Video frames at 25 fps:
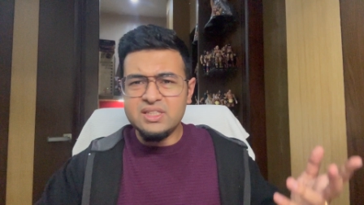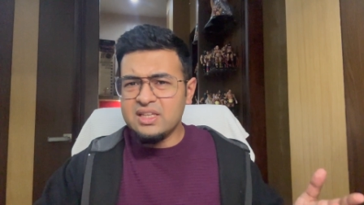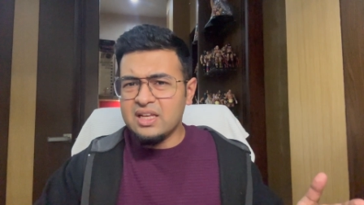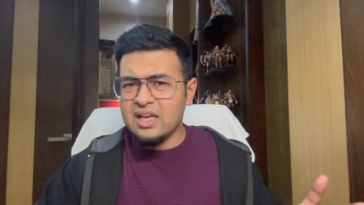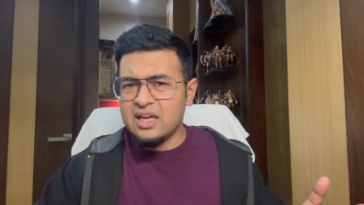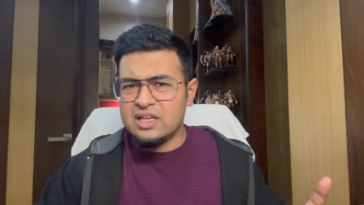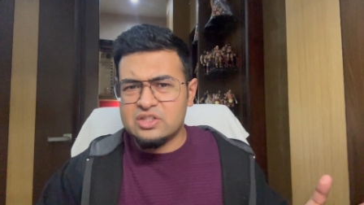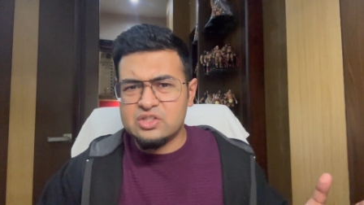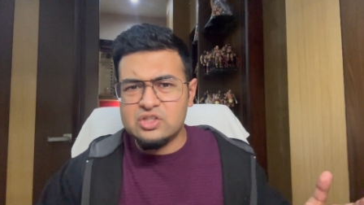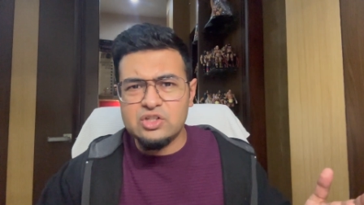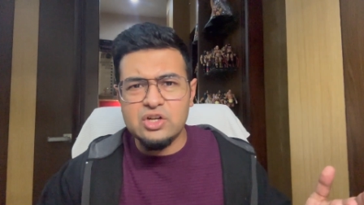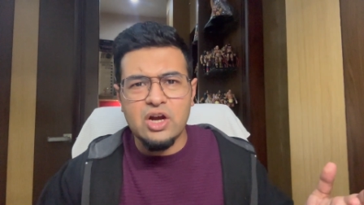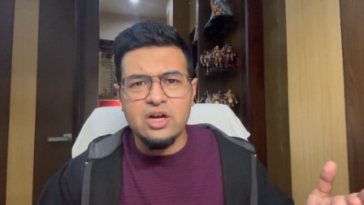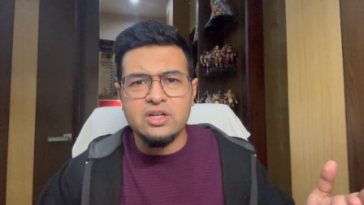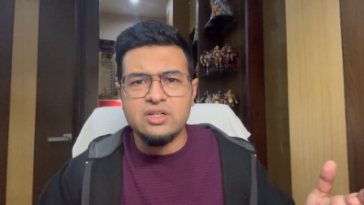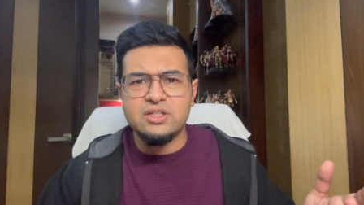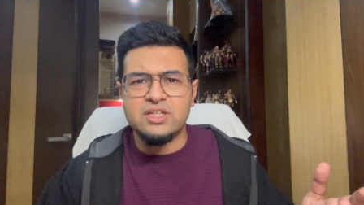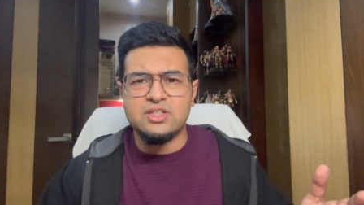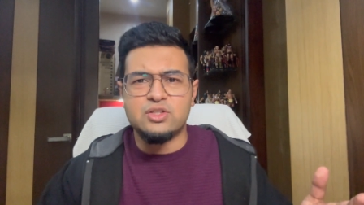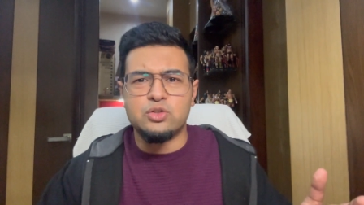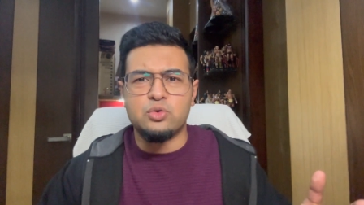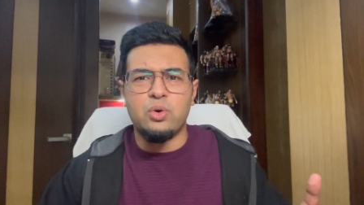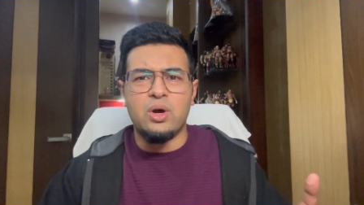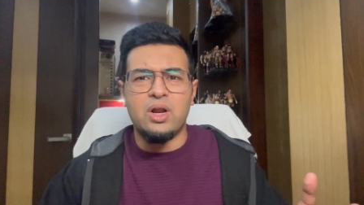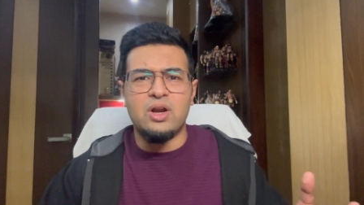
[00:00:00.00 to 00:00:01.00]
It's not a
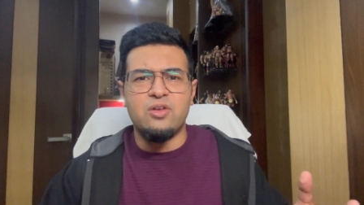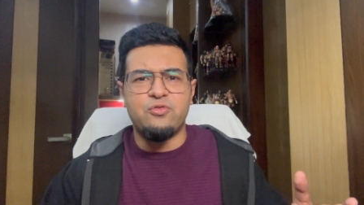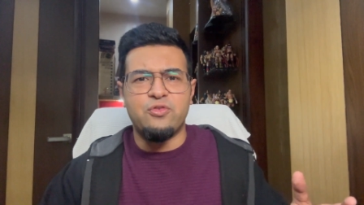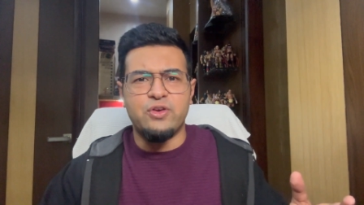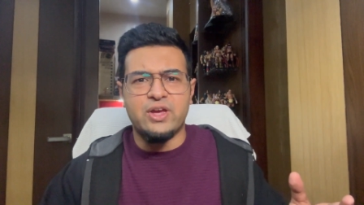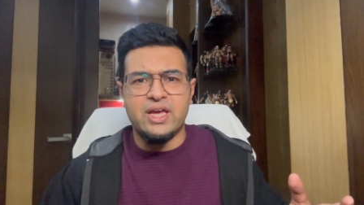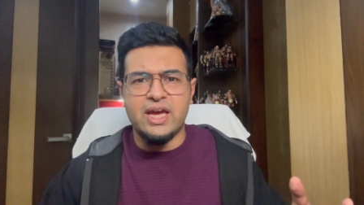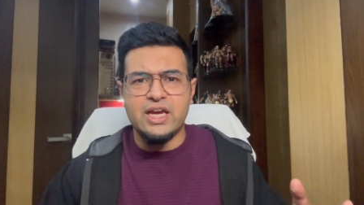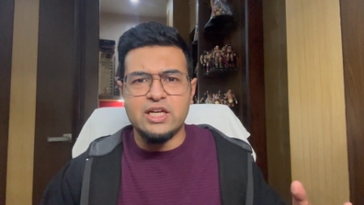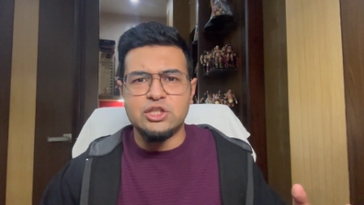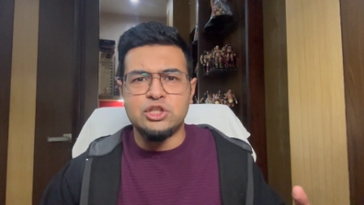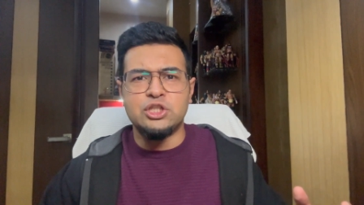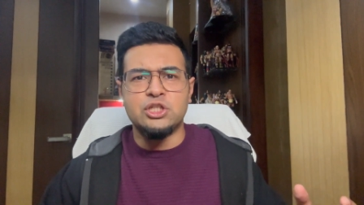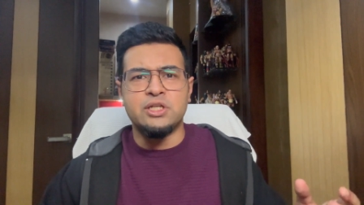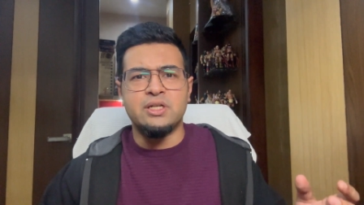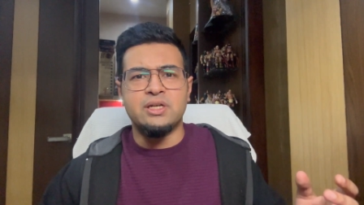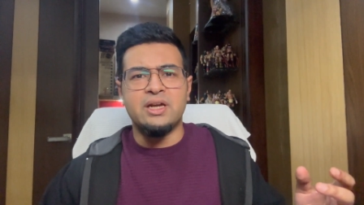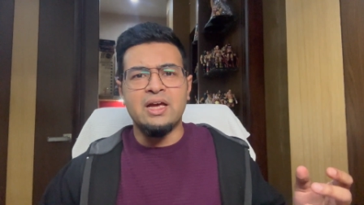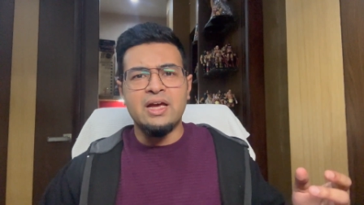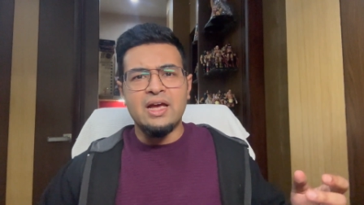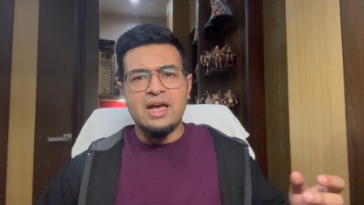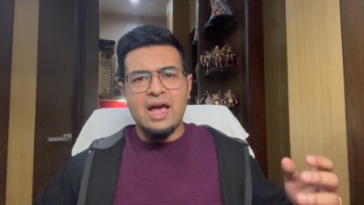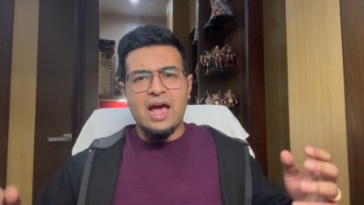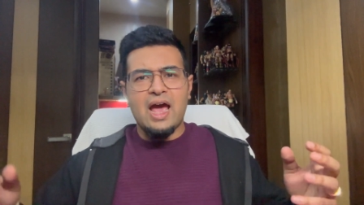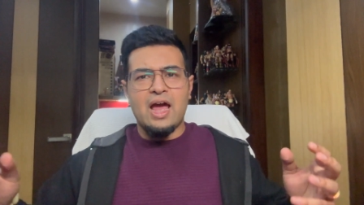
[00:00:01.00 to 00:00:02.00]
disqualification.
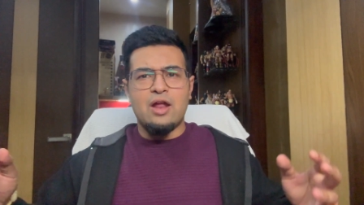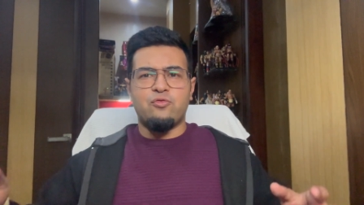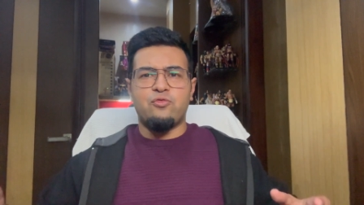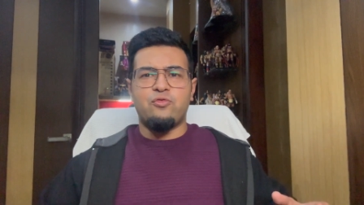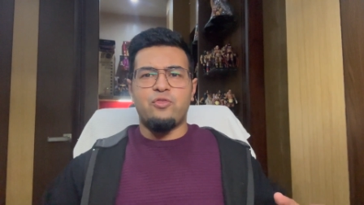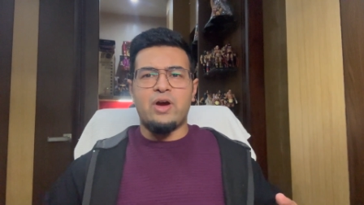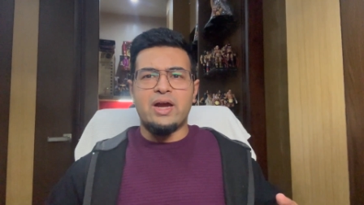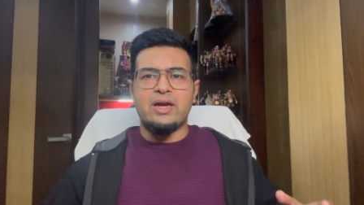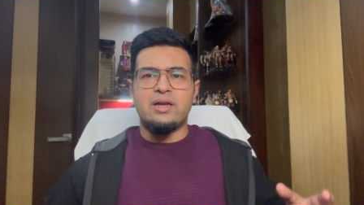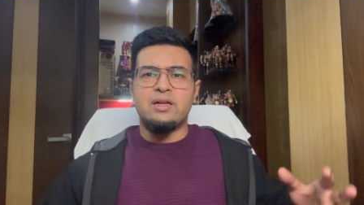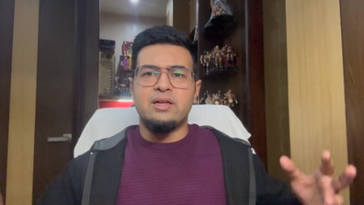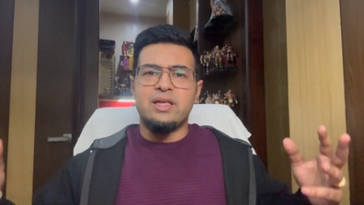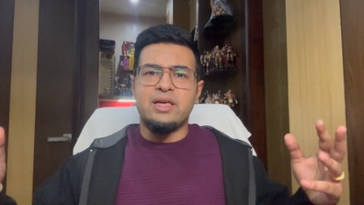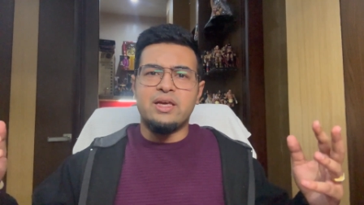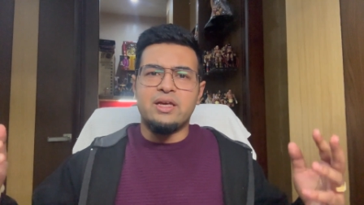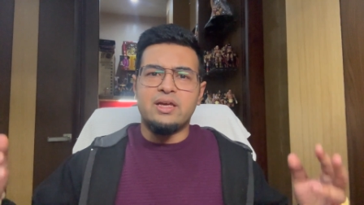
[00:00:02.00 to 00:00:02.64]
And finally,